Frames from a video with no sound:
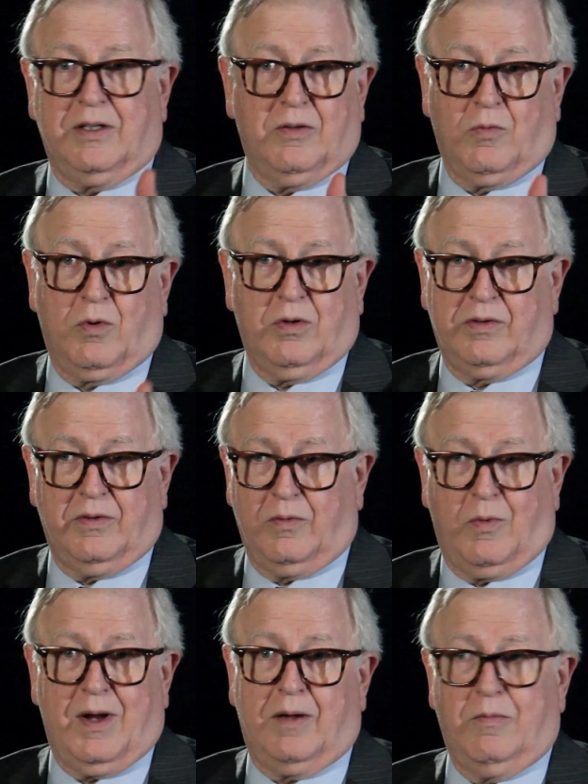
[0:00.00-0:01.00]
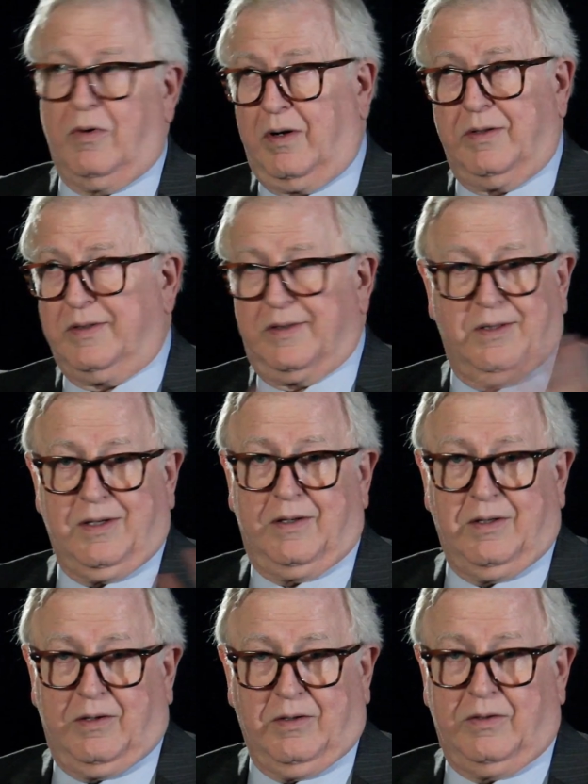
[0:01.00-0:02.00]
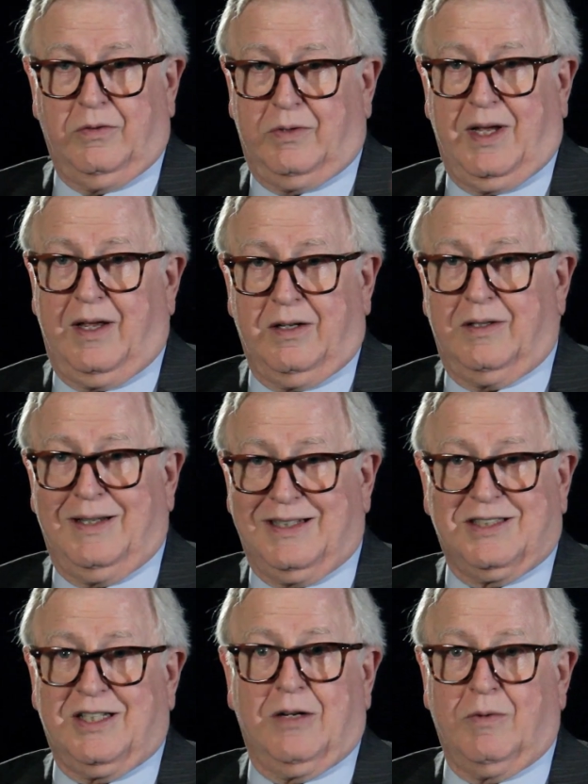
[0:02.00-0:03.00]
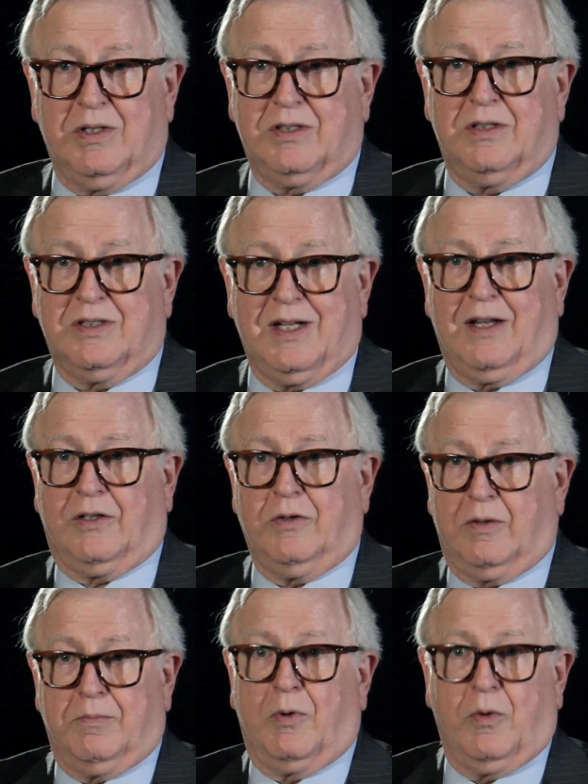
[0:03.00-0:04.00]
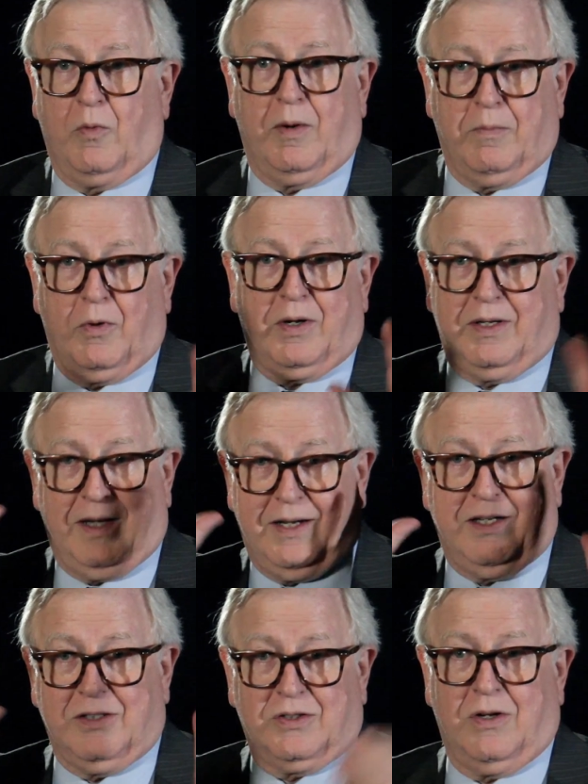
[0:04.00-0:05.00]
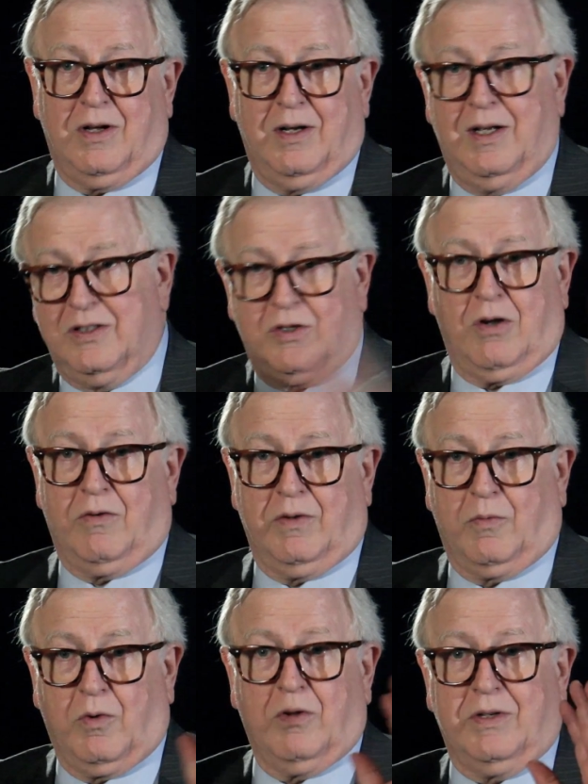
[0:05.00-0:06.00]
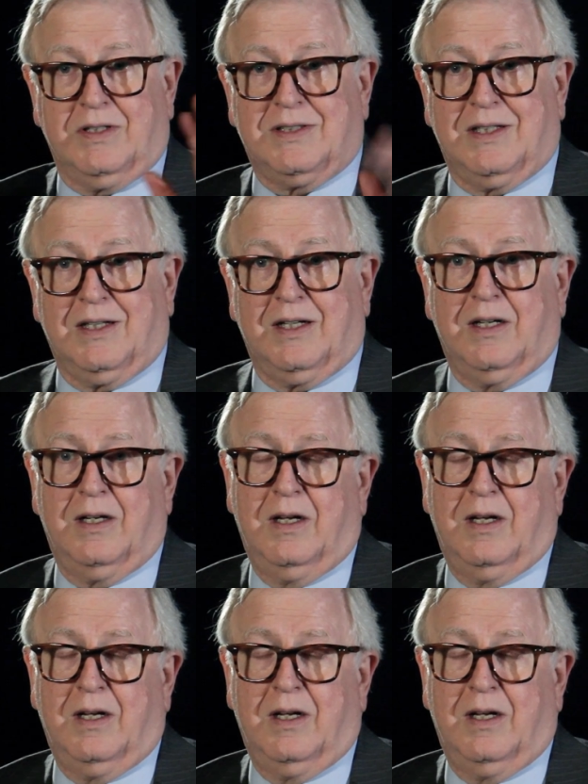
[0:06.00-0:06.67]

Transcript: in the world of the web, where it's, you can't extinguish. It's not like you can burn one book and the idea is gone. It's all over the world instantly.